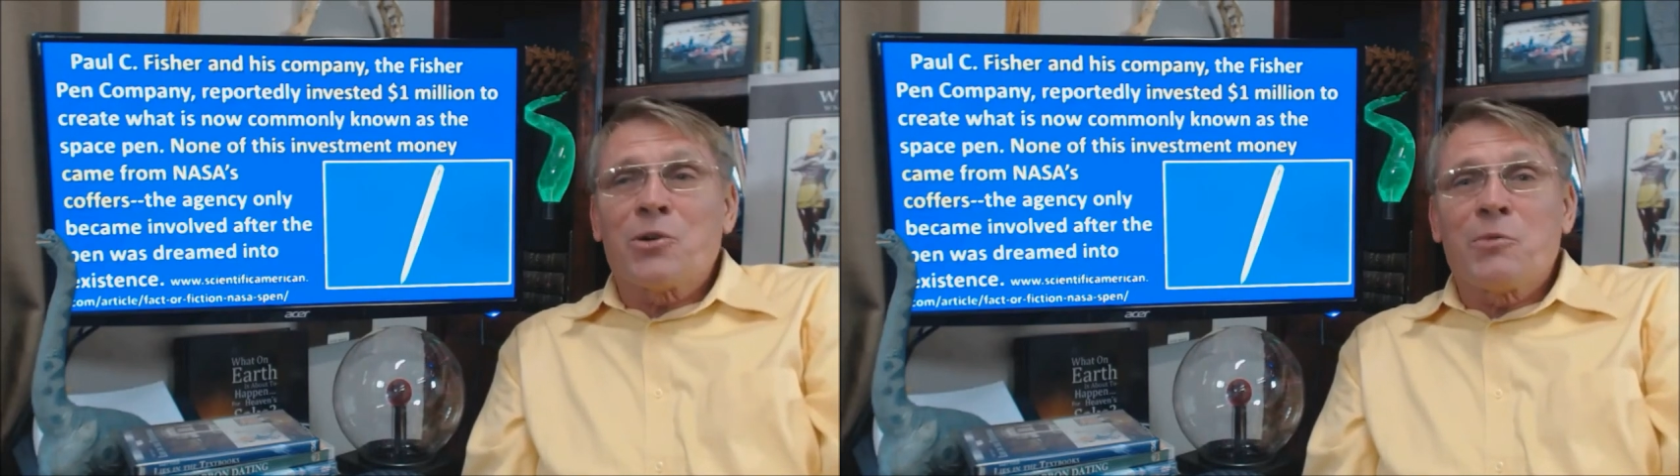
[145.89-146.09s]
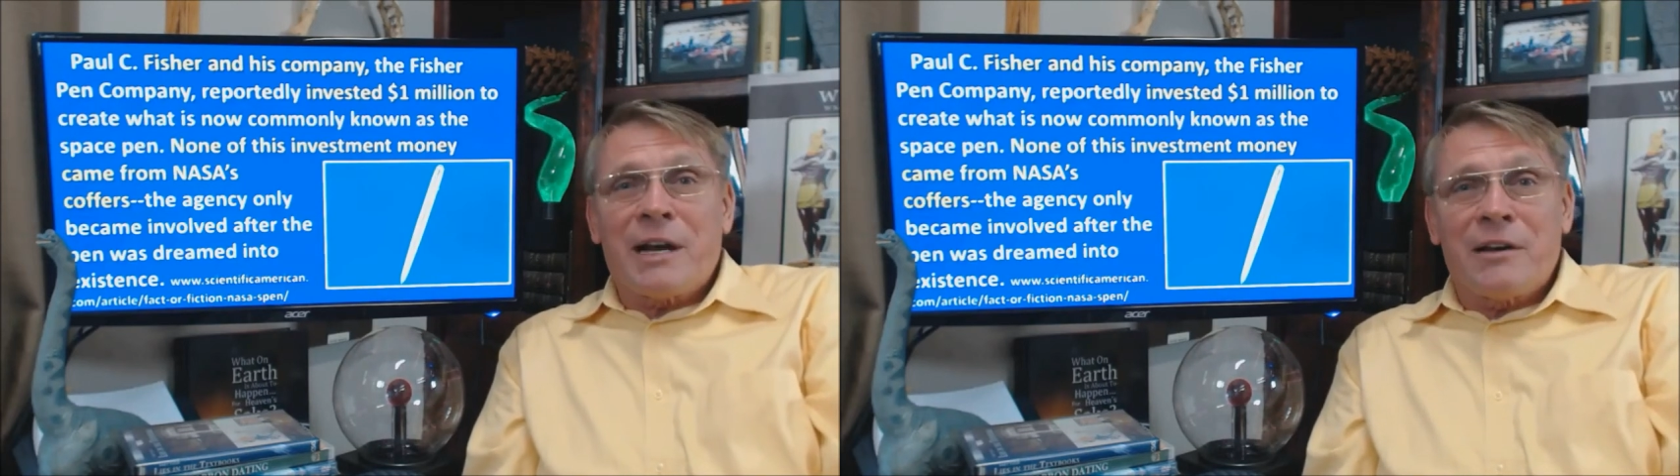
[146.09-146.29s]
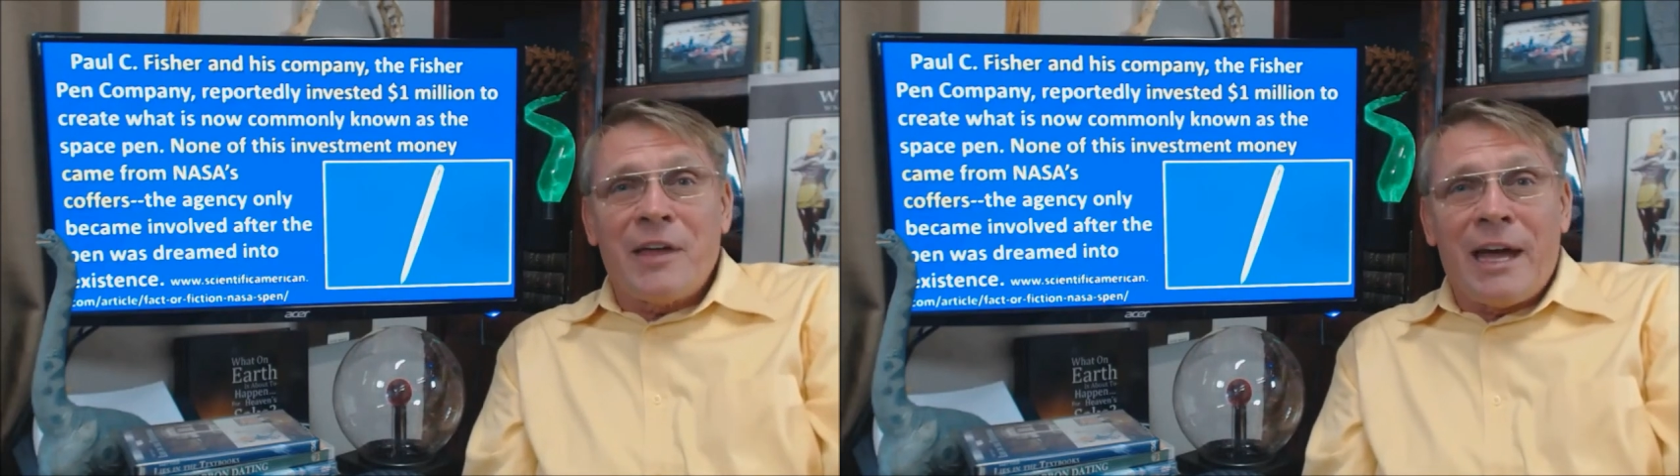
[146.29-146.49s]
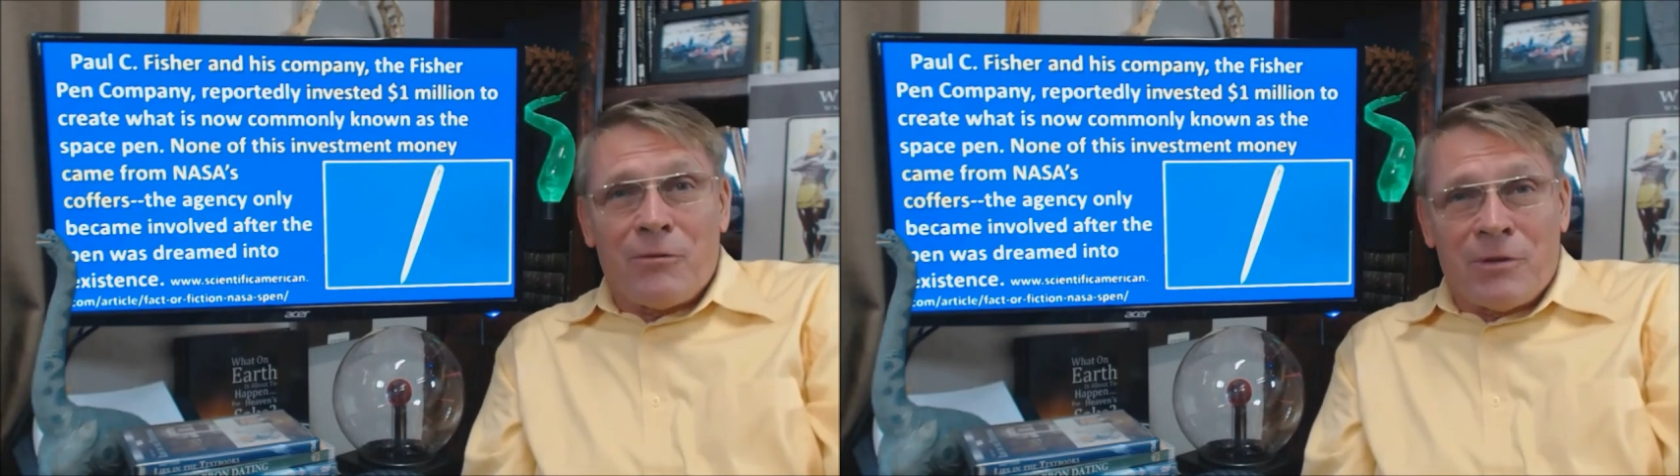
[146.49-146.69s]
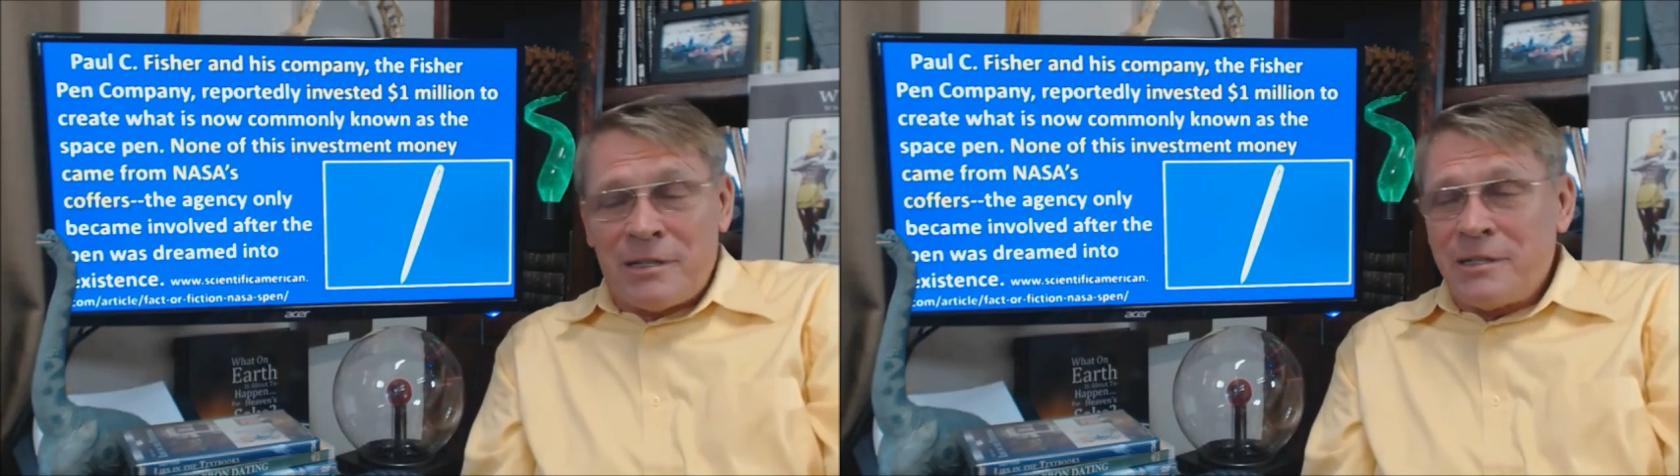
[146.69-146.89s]
Correct
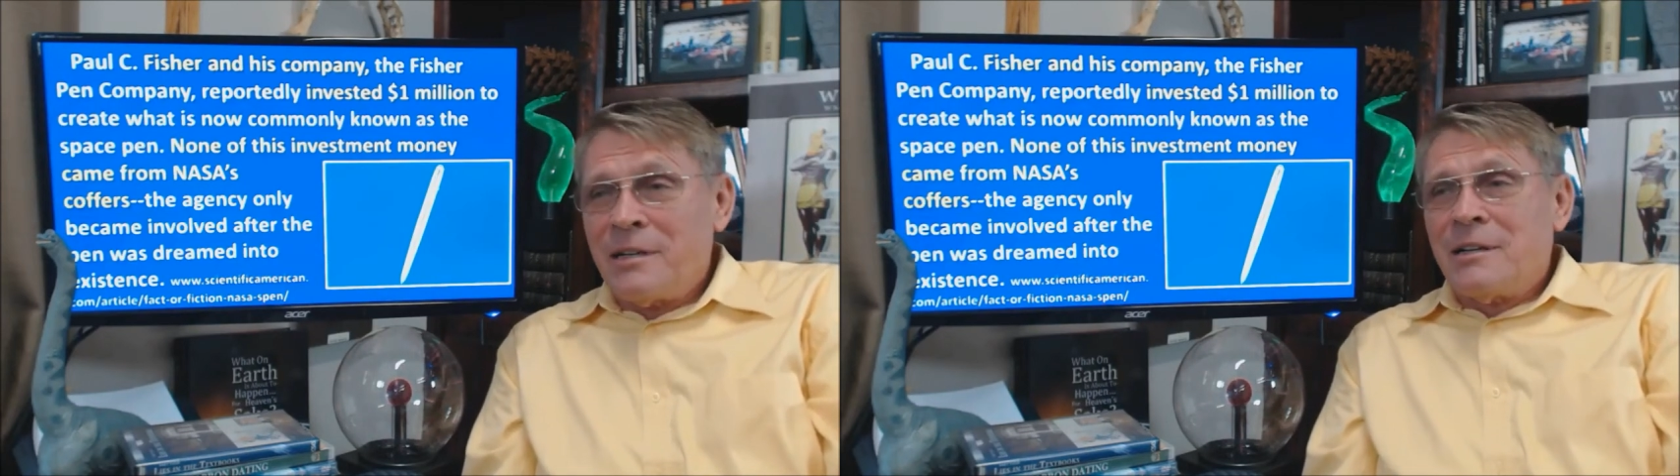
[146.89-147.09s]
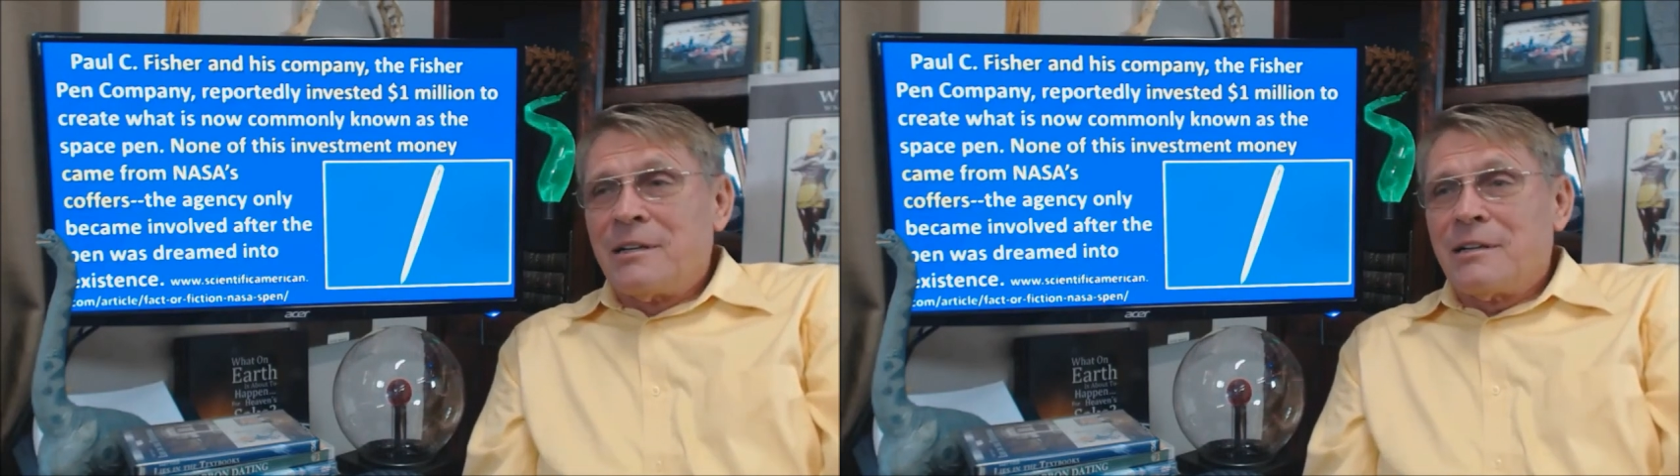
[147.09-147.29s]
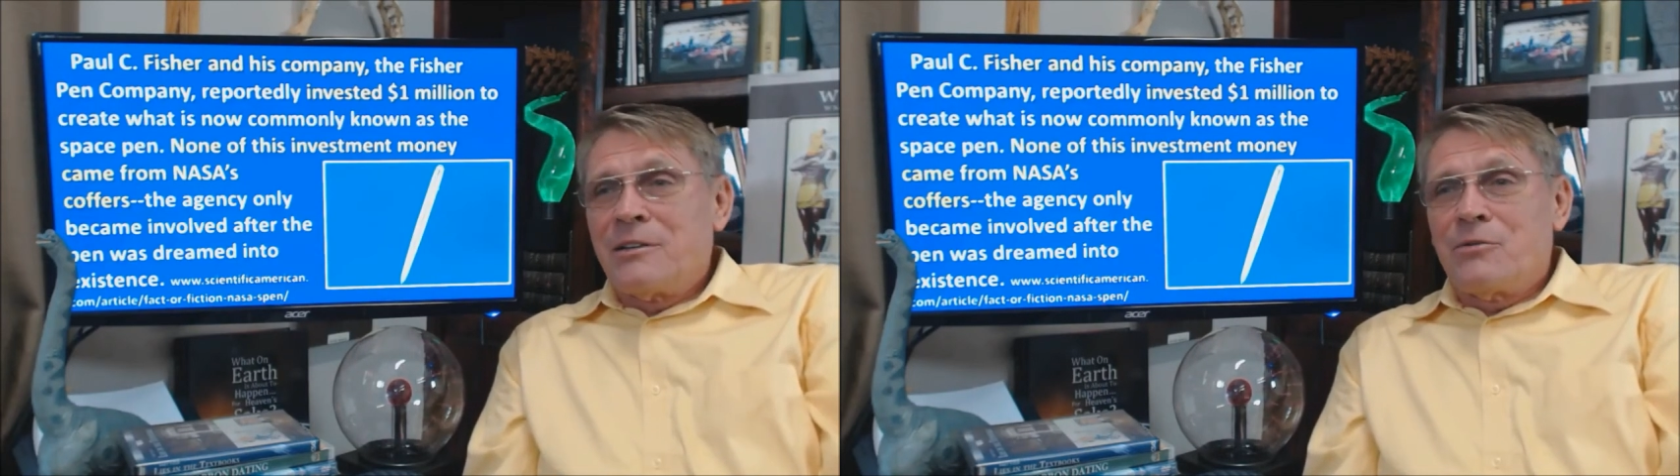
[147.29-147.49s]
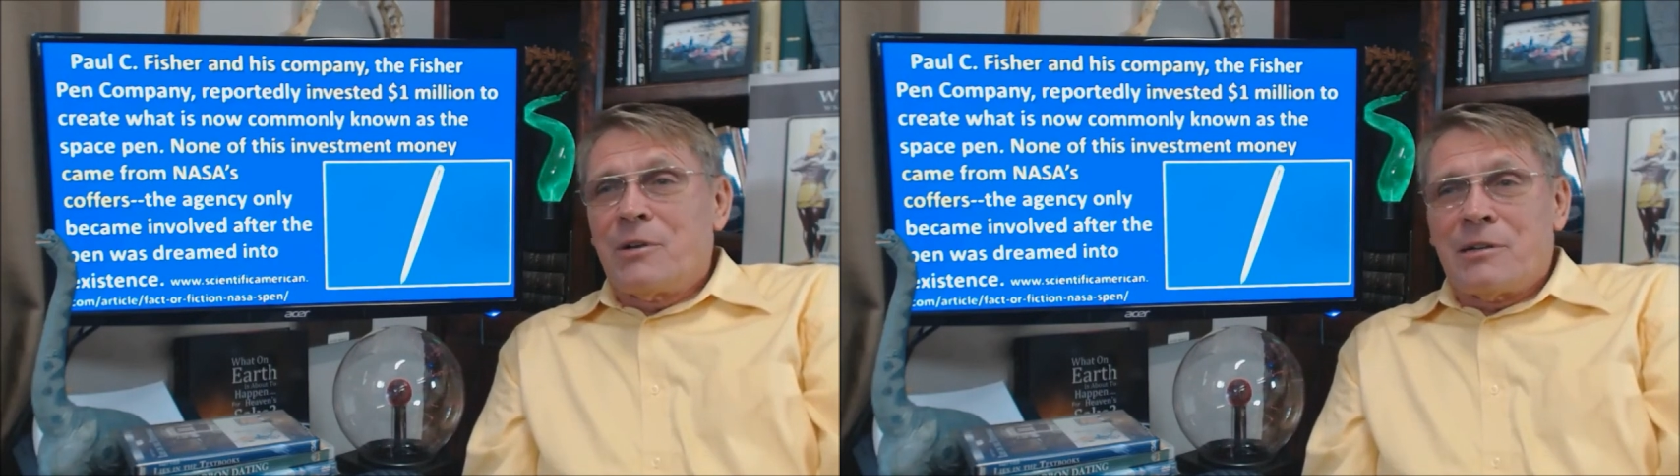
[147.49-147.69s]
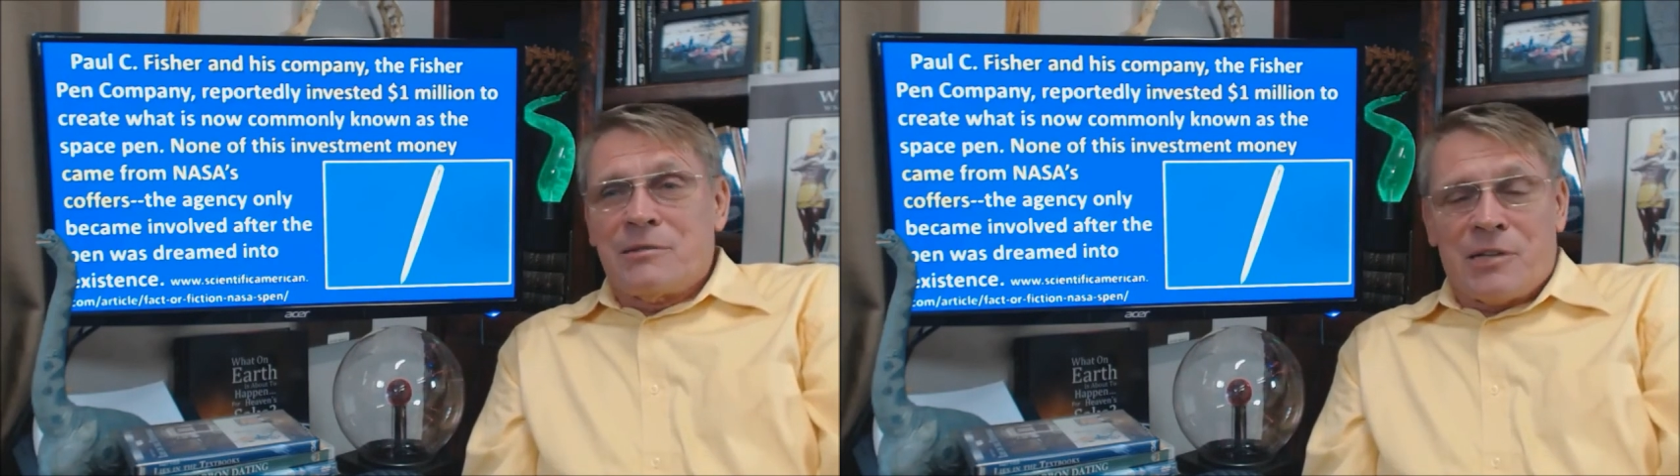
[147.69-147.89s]
that one, you